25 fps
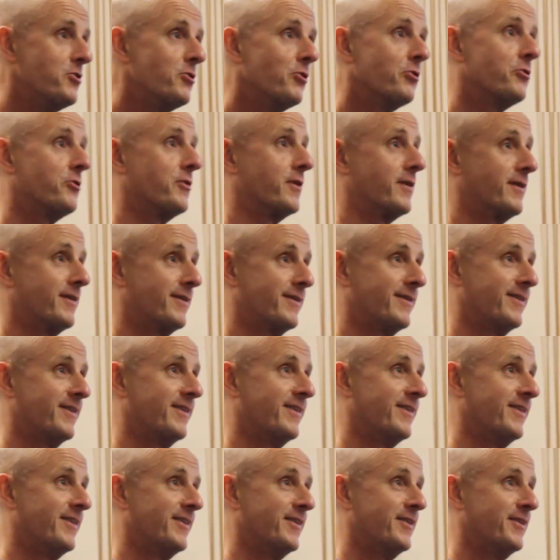study,
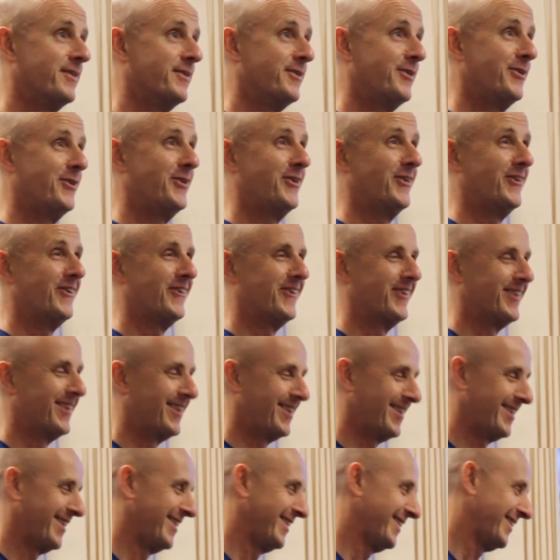
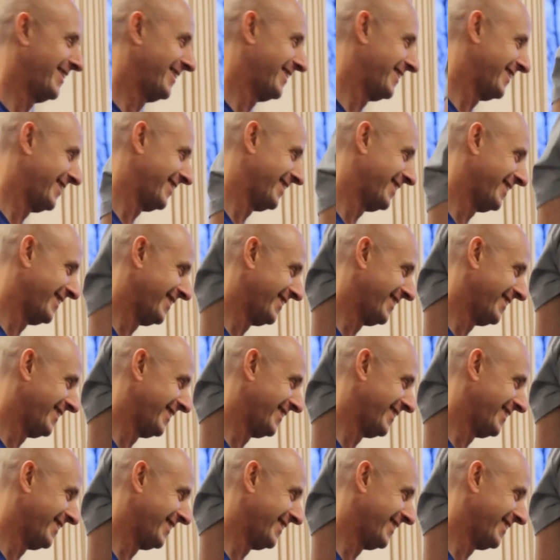and some people